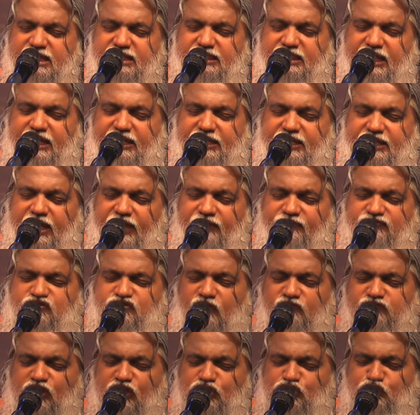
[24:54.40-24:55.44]
The gifts
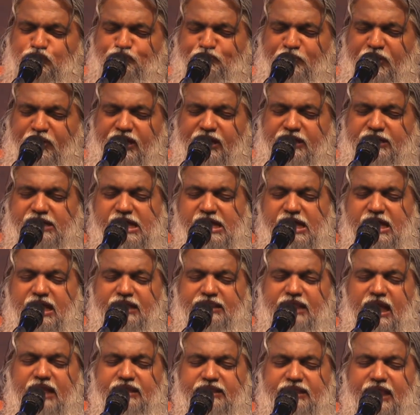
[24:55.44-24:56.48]
of the Spirit
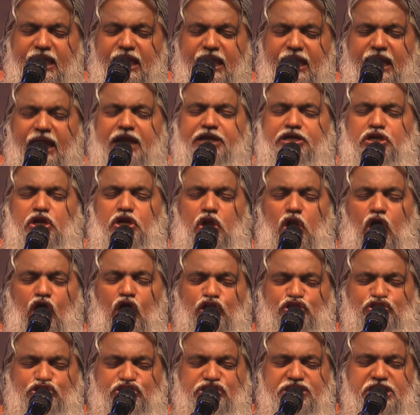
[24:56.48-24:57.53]
that they had
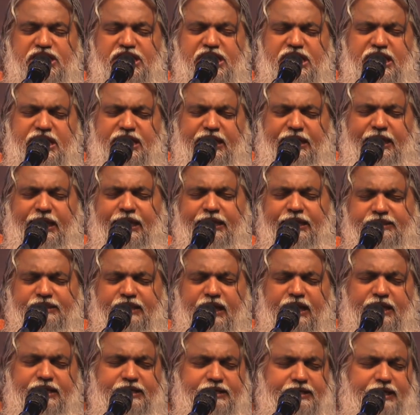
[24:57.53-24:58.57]
lost in
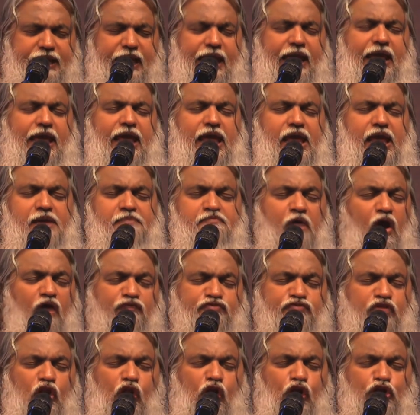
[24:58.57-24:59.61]
the name
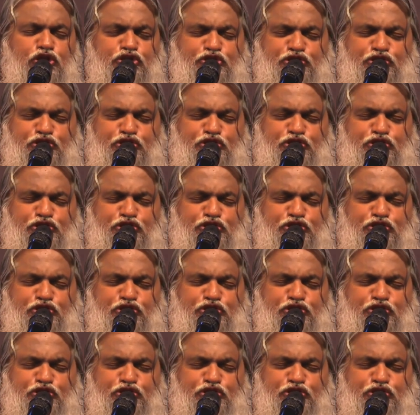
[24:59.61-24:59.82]
of the Lord